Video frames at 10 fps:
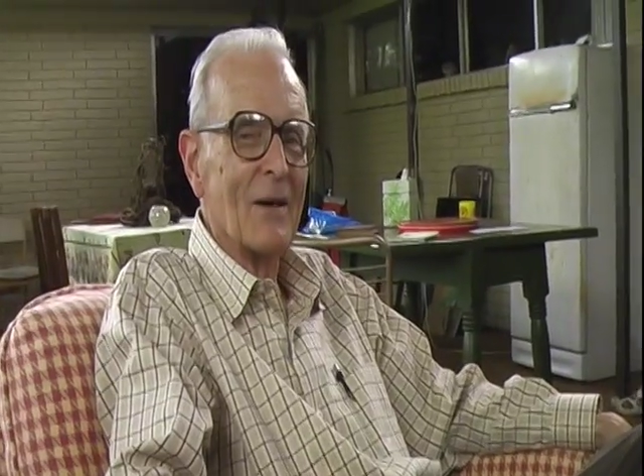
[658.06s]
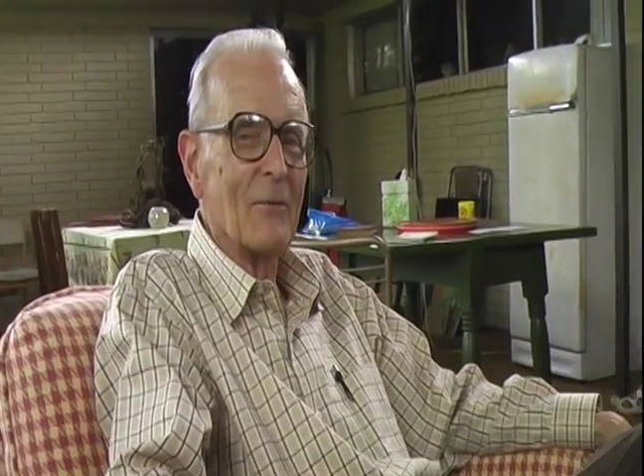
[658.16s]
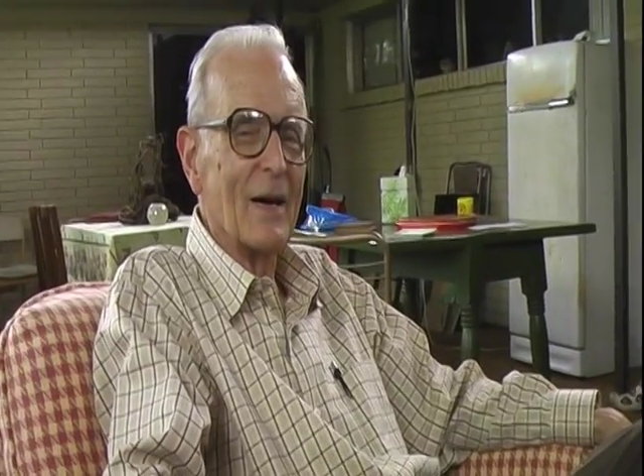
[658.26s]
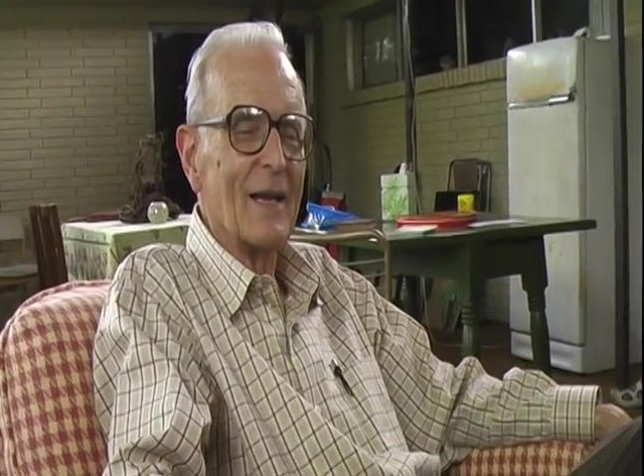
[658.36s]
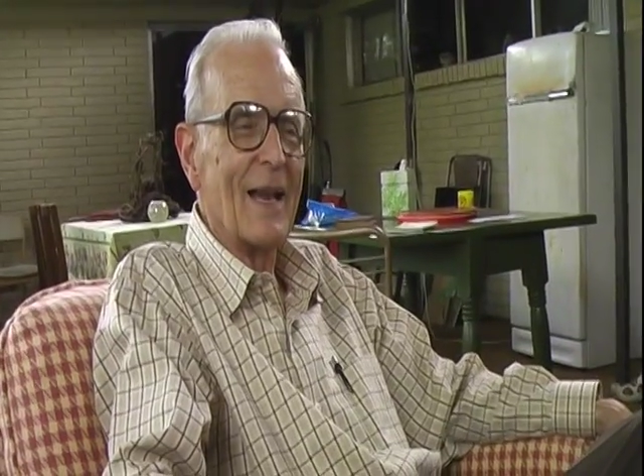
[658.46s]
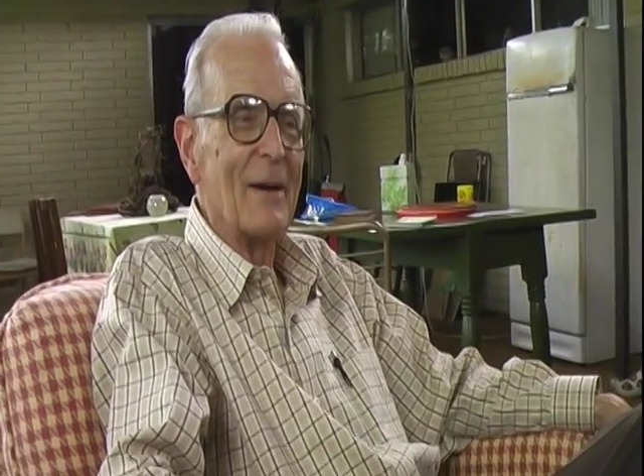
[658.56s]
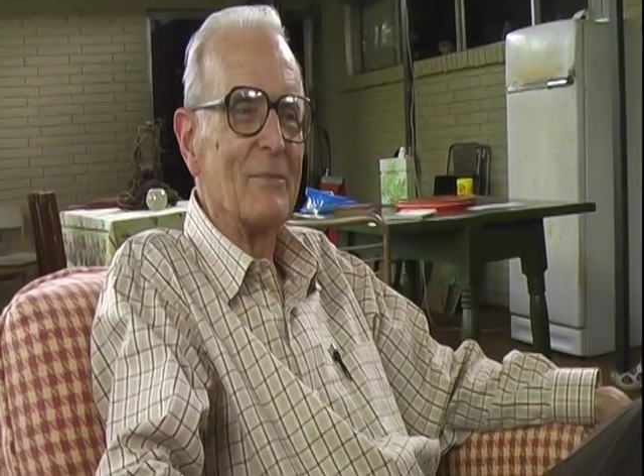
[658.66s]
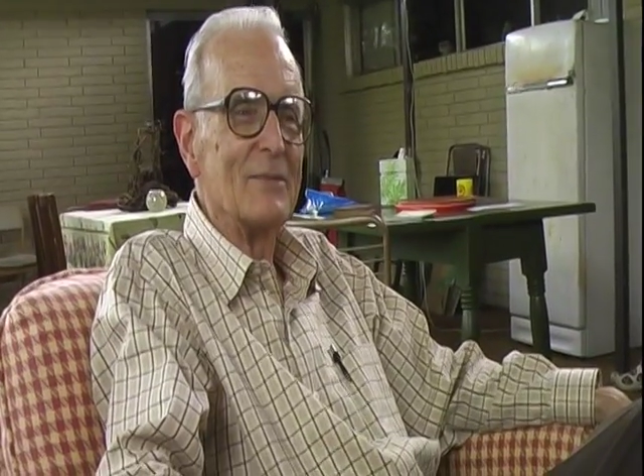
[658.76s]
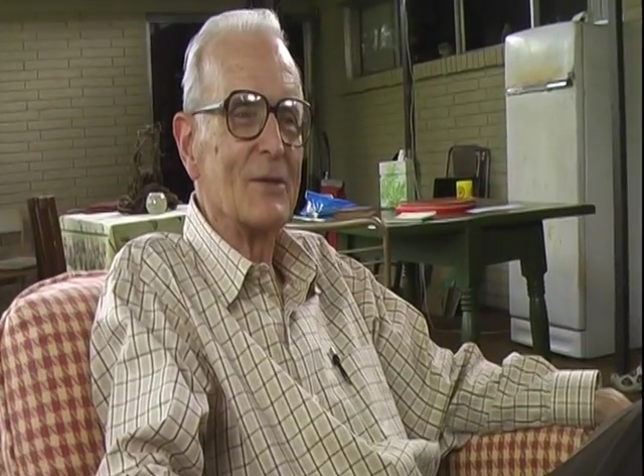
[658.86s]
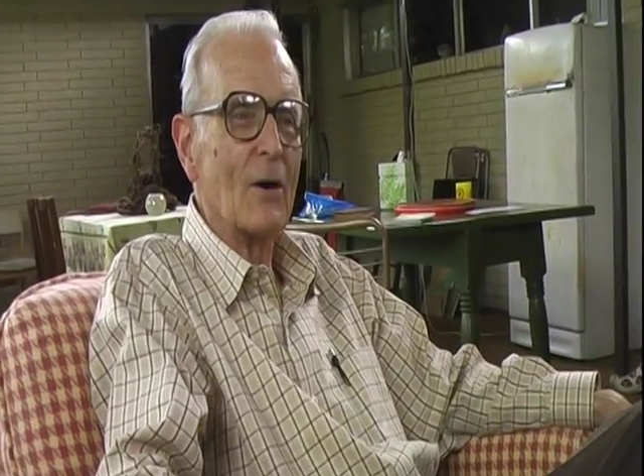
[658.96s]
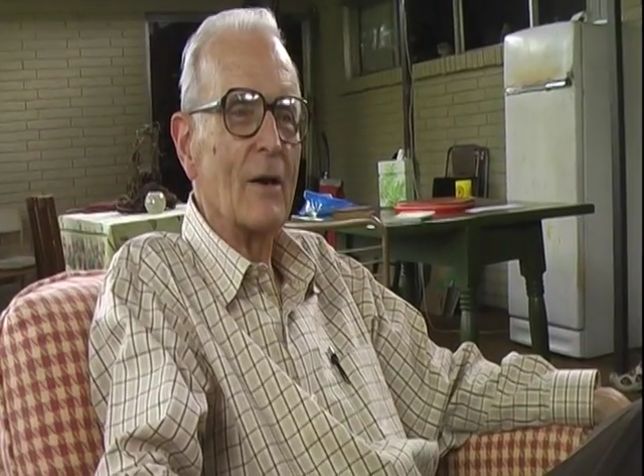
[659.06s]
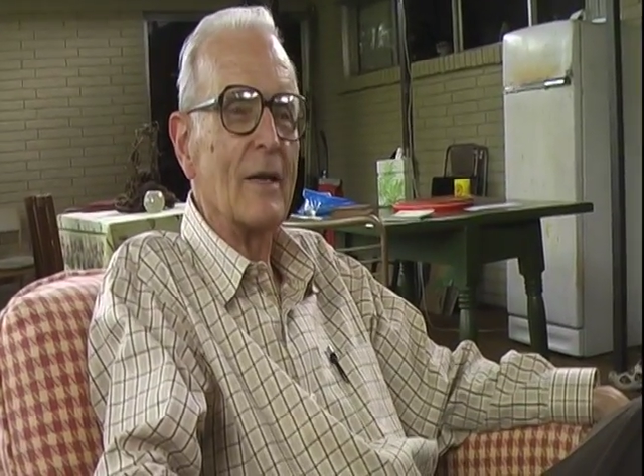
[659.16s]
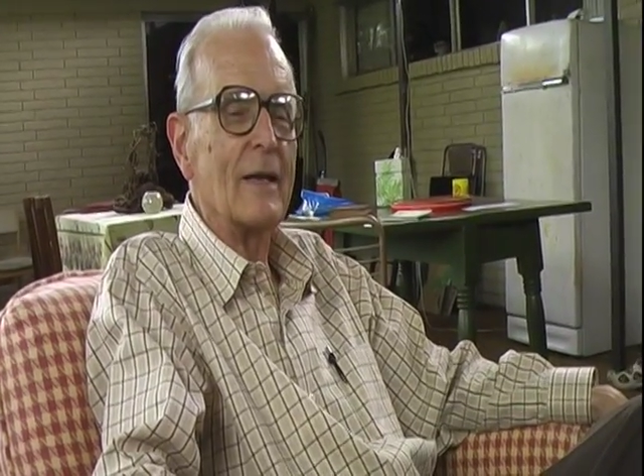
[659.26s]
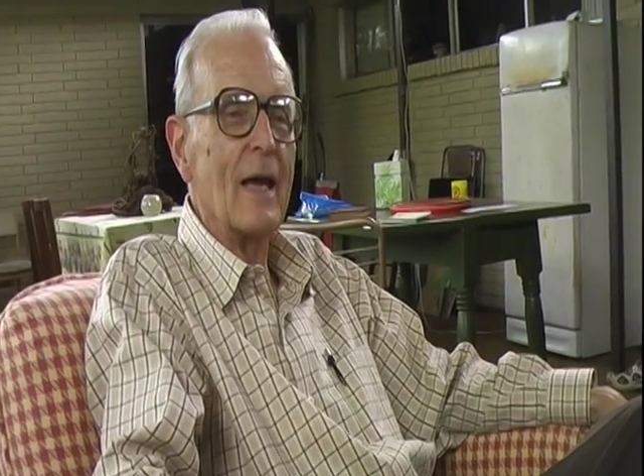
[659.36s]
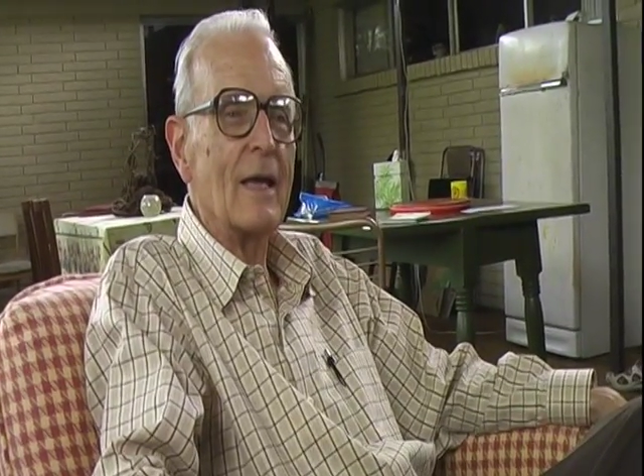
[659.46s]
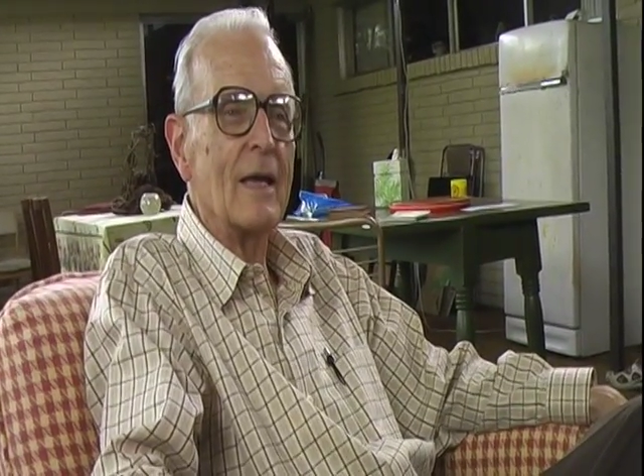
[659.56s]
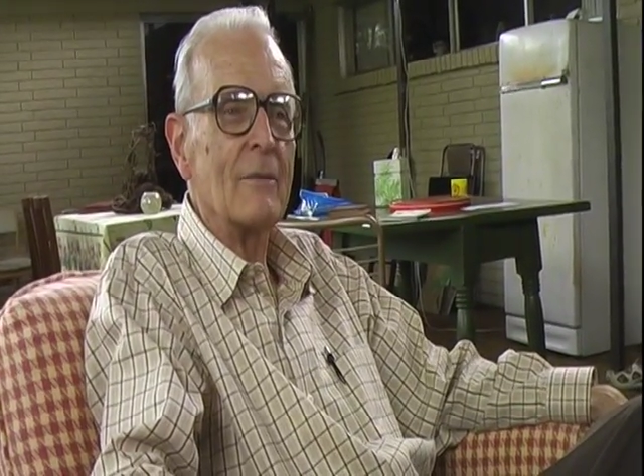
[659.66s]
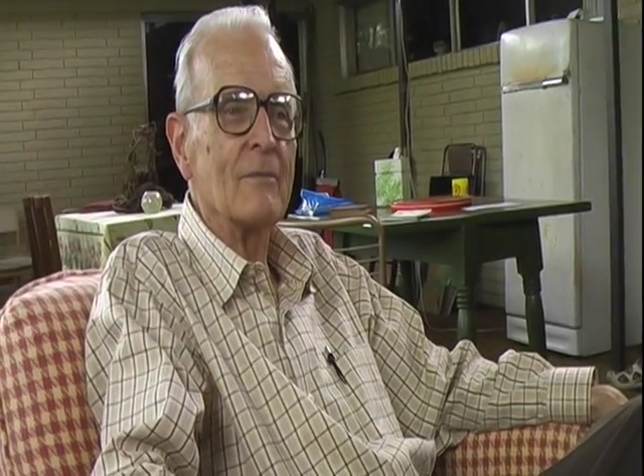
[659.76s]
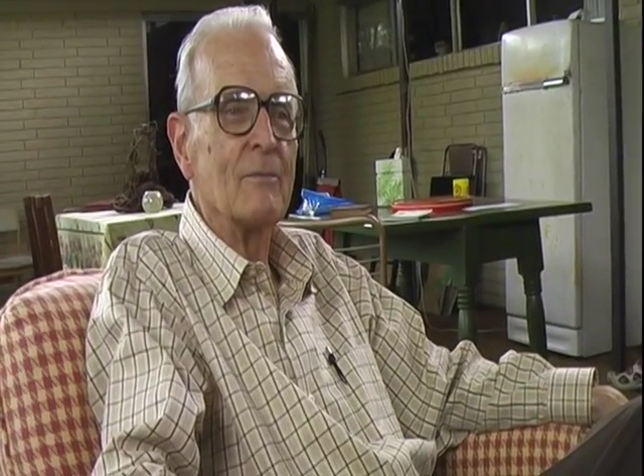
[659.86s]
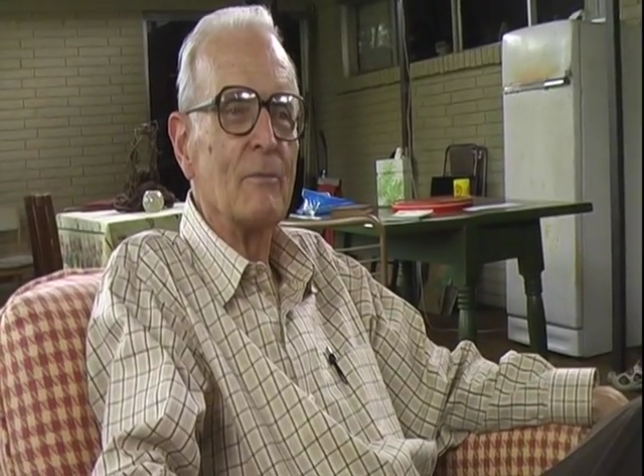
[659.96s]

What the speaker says: Well, I started taking